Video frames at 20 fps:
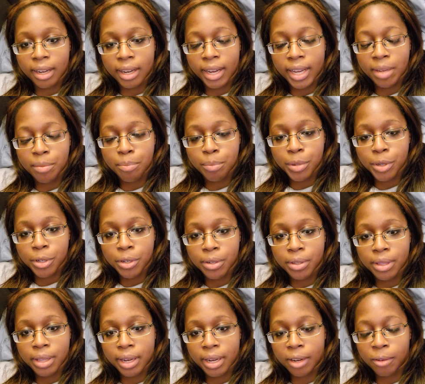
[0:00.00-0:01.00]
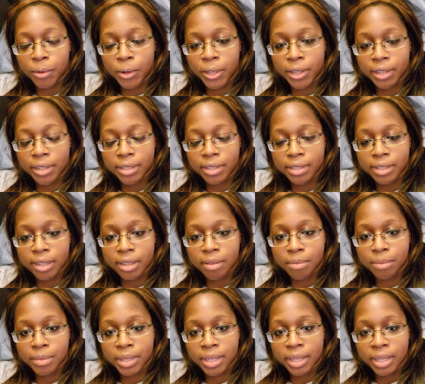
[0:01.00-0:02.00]

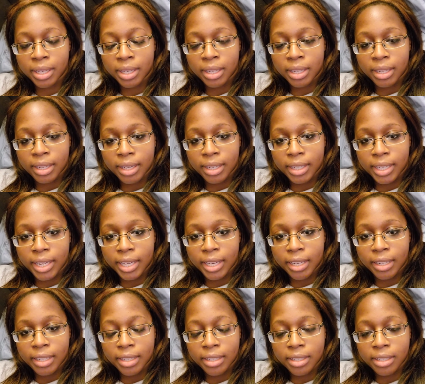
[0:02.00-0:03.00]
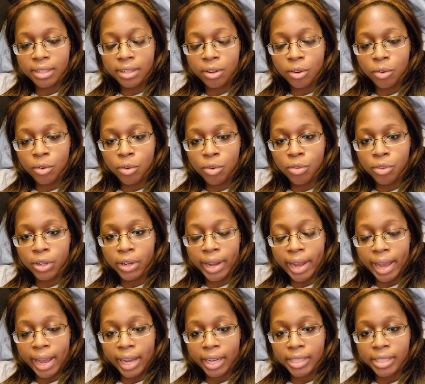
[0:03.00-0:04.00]
hyperthyroidism, again, is an
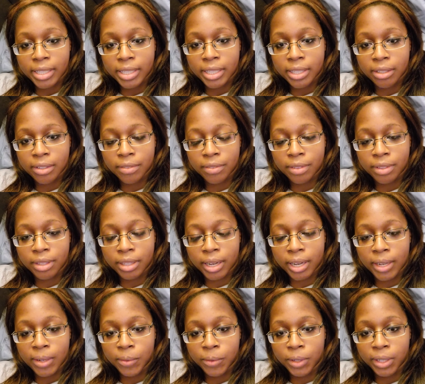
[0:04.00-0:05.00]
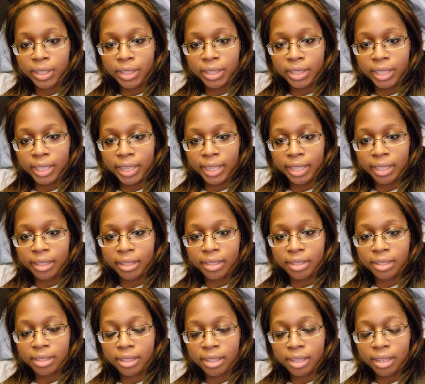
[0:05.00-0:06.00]
overactive thyroid gland.